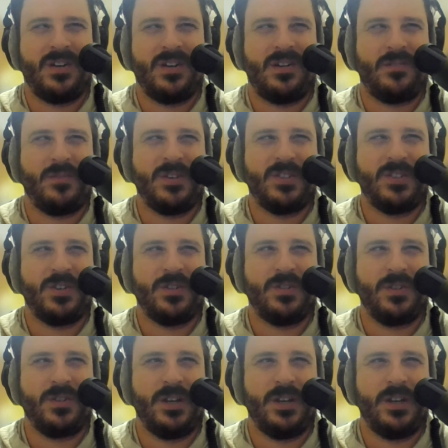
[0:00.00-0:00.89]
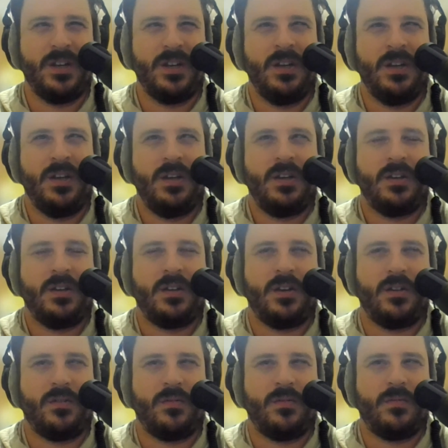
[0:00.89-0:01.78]
We certainly,
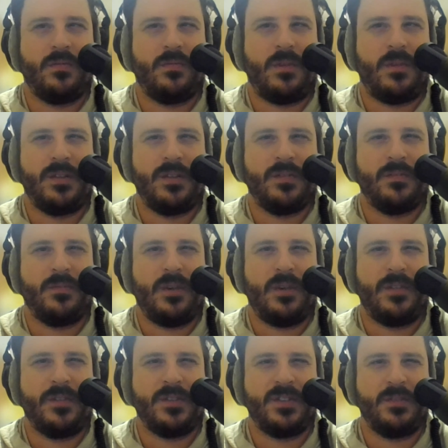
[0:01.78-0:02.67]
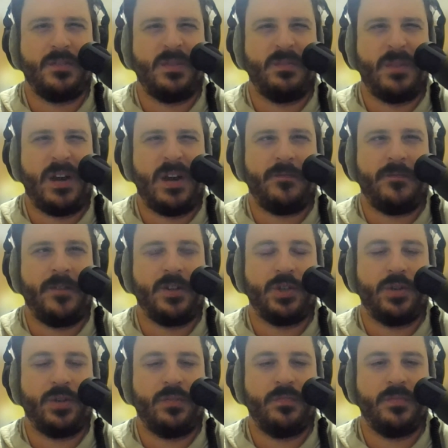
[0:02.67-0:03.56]
want this to be
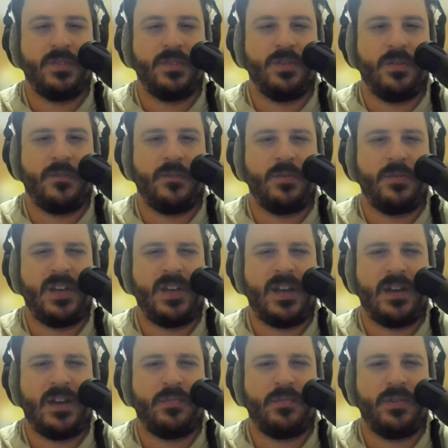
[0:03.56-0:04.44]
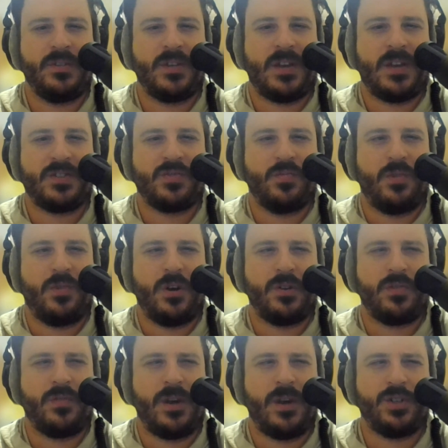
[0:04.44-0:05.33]
beneficial. So if you can, please ask
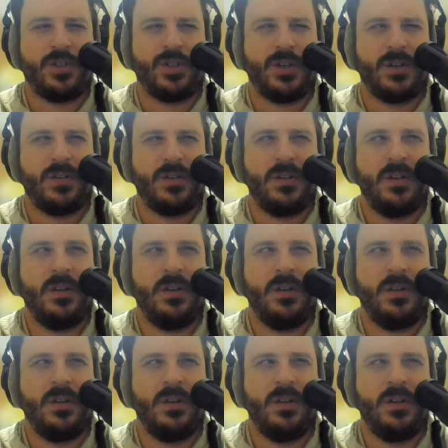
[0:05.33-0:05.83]
one question,